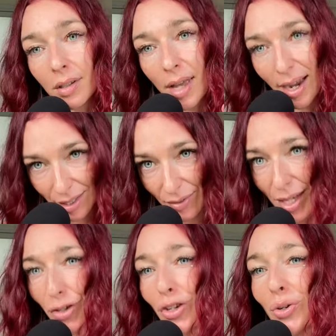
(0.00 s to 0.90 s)

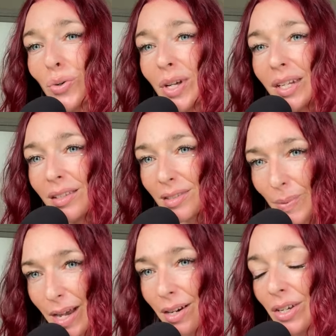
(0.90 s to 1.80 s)
activate you and
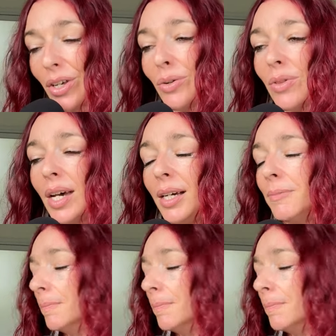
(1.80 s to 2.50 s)
inspire you that